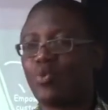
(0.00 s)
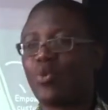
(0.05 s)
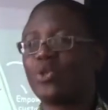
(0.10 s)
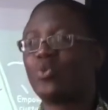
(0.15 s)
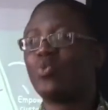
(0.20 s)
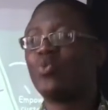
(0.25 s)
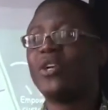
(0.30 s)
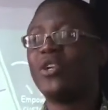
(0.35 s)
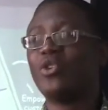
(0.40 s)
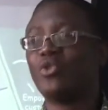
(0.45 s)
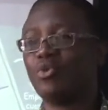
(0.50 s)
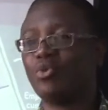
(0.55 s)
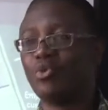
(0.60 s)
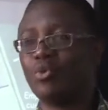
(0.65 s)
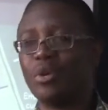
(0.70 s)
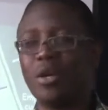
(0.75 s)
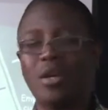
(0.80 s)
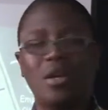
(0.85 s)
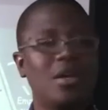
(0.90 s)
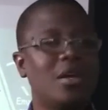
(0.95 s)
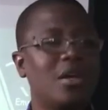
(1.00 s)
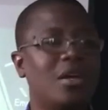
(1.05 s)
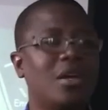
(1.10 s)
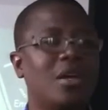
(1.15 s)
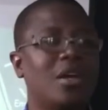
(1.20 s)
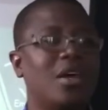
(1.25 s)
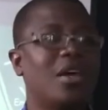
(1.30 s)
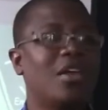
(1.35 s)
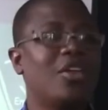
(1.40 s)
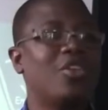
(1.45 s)
what we do.
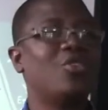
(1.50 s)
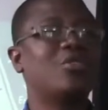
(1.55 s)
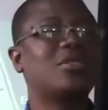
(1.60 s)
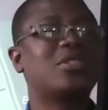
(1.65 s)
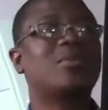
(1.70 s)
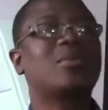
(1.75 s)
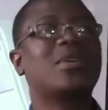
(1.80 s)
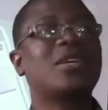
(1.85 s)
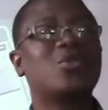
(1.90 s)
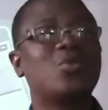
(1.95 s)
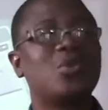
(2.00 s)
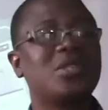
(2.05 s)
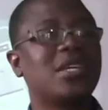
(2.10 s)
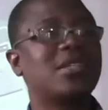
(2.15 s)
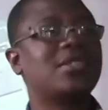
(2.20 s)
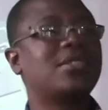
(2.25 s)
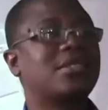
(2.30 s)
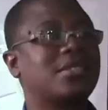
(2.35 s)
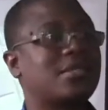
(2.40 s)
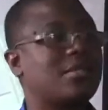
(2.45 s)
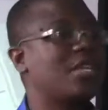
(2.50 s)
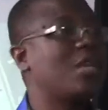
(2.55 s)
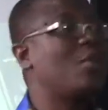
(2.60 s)
You know, sometimes we just